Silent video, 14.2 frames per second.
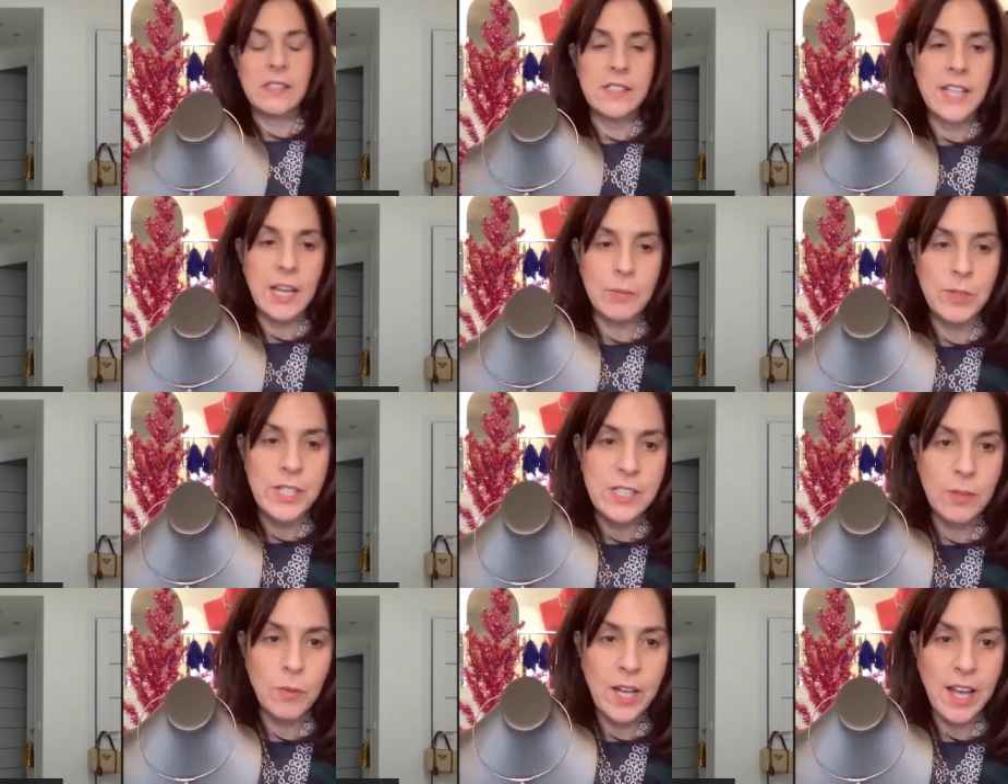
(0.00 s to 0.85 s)
the same
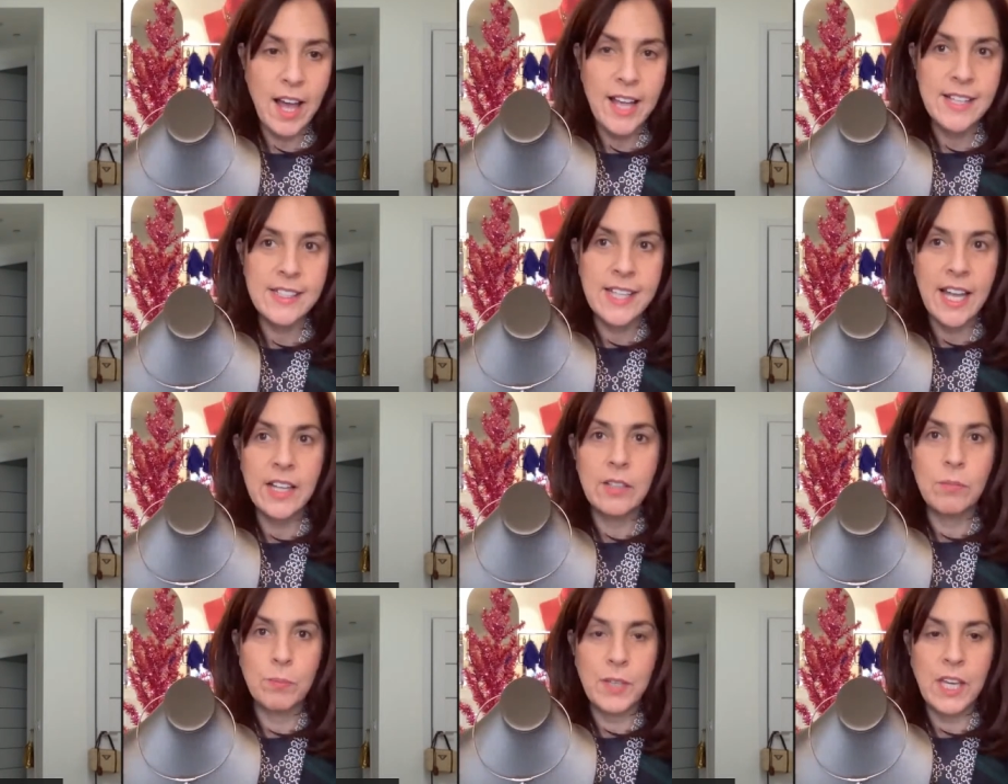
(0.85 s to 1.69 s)
reason why I
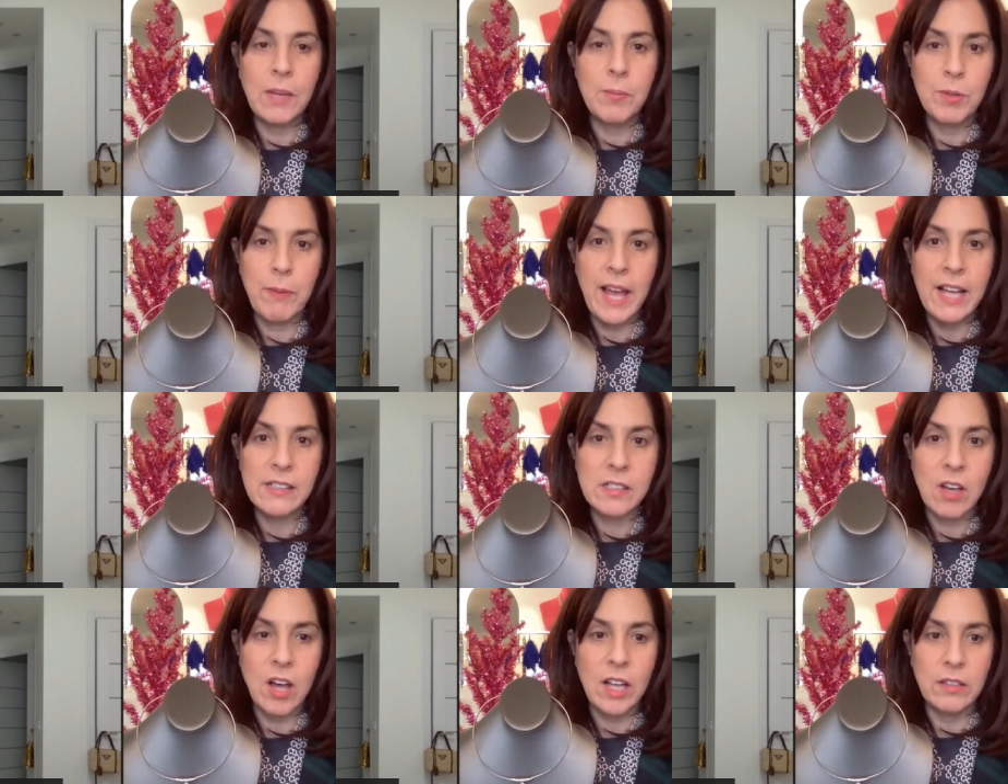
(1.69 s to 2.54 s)
said keep your
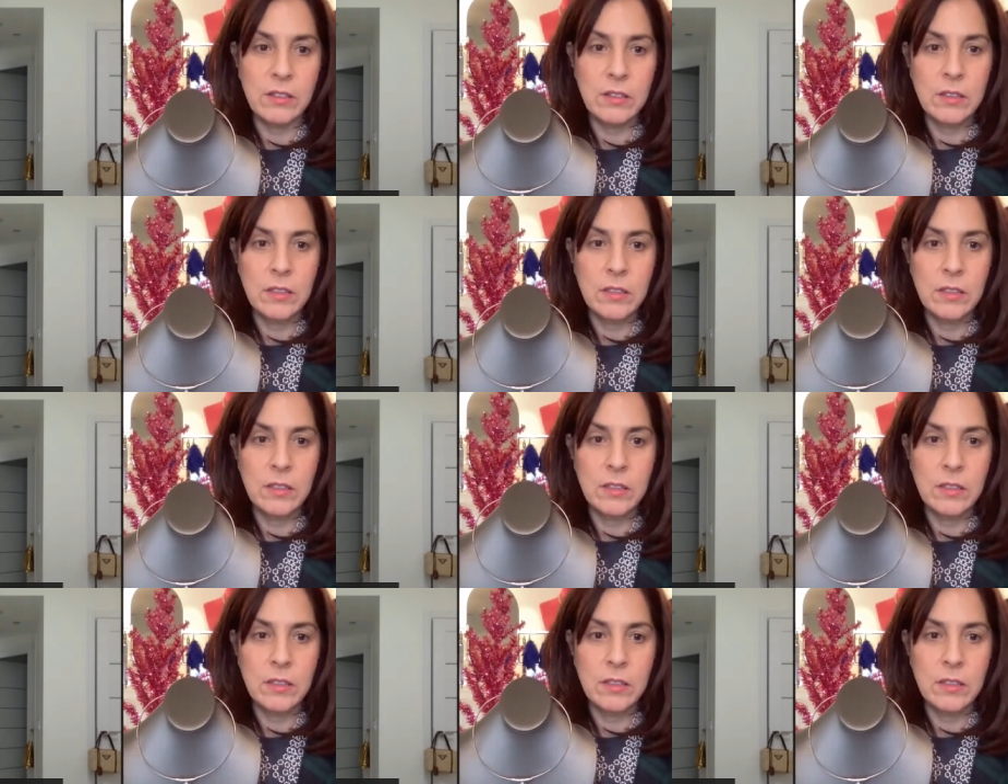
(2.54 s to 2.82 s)
mask on